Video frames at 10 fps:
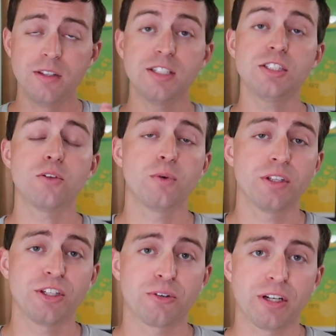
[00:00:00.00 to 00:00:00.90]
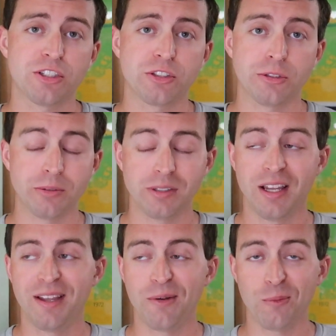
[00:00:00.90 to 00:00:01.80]
this is a really great shoot.
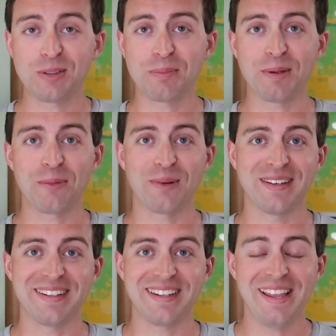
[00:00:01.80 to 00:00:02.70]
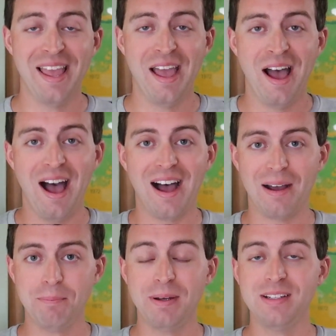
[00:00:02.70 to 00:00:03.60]
It was a bit windy.
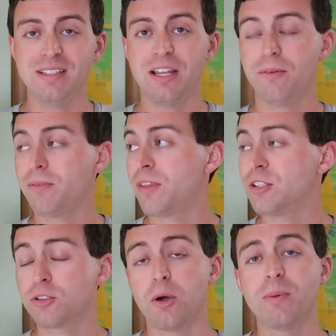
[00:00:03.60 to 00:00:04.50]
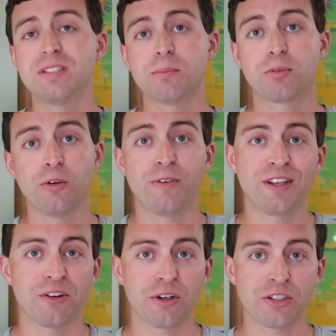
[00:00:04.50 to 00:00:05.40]
But, you know, things are always
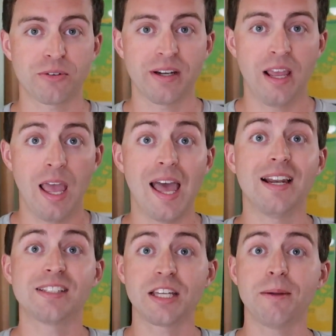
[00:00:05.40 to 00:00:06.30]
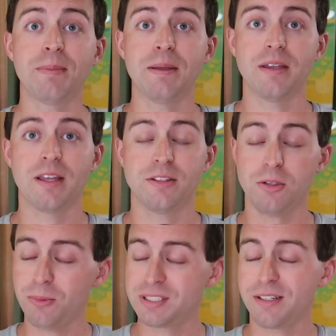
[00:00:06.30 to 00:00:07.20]
improving in archery, and
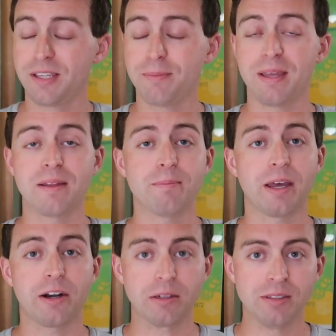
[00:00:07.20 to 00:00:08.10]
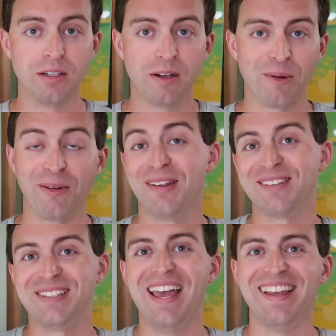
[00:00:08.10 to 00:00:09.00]
it's always going to keep getting better. Well,
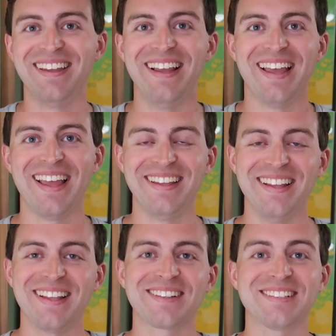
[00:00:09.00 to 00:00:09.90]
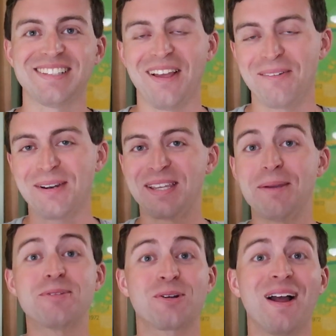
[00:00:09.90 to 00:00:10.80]
at least, at least I'm going to
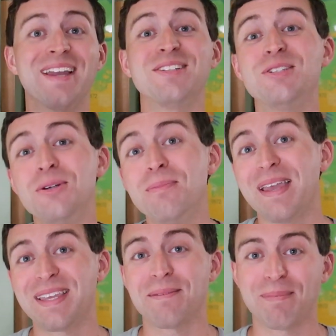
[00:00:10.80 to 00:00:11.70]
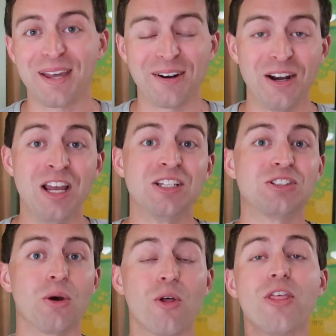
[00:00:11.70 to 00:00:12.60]
keep trying to make it better.
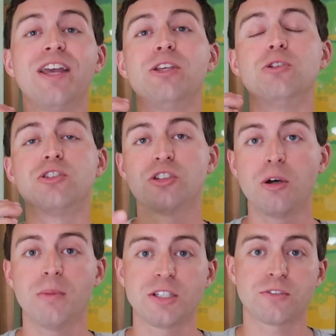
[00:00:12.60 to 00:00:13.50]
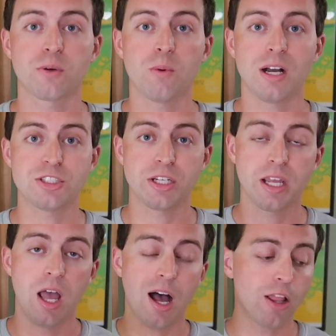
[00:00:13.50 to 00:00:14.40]
So thank you so much for
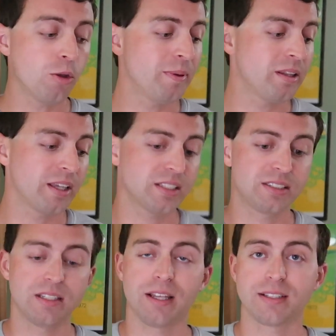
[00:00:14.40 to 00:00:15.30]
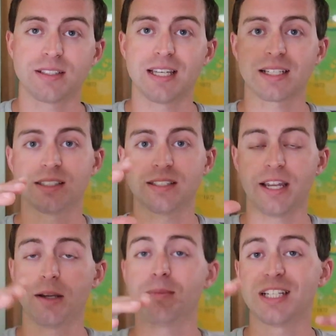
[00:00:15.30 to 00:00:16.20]
watching. There'll be links to, like, the Texas
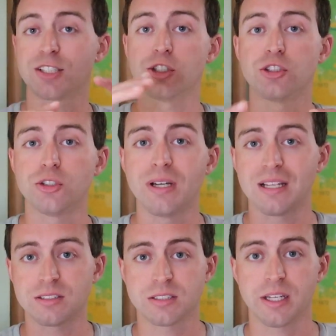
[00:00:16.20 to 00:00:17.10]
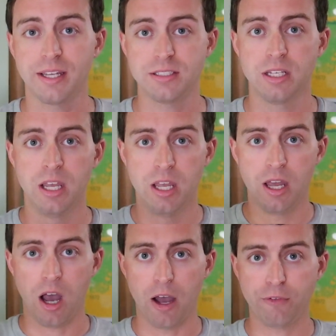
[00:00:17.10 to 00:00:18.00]
A&M and Texas Shootout site
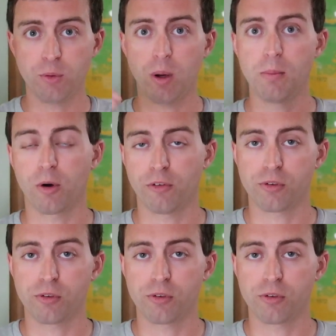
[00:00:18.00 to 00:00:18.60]
if you want more